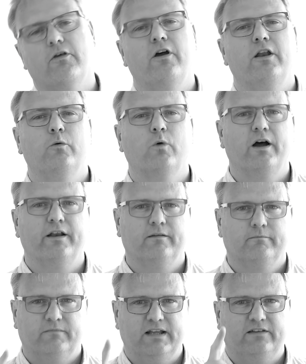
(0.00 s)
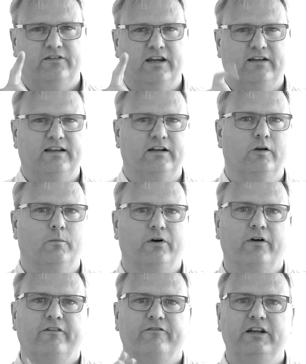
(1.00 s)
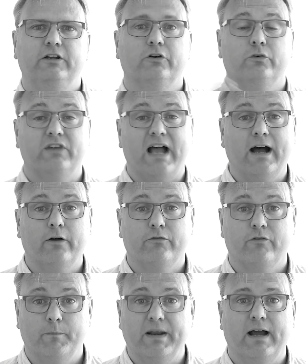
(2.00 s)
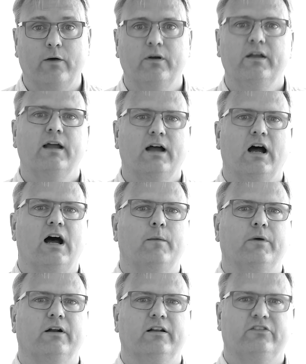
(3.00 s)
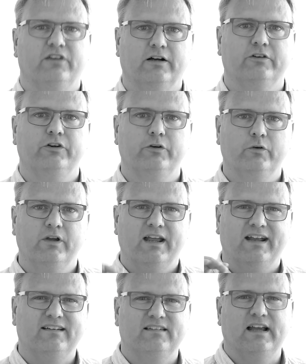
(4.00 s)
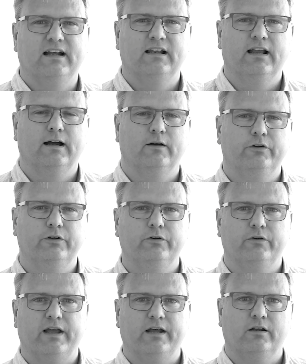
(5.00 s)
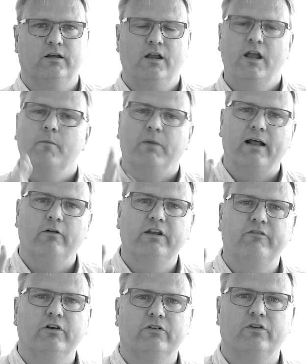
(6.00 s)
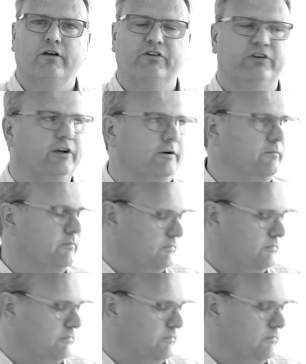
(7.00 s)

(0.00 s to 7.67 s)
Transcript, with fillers: 31. That's the exact number. Videos out from now. I'm going to tell you exactly how you do that. But I'll give you a service here.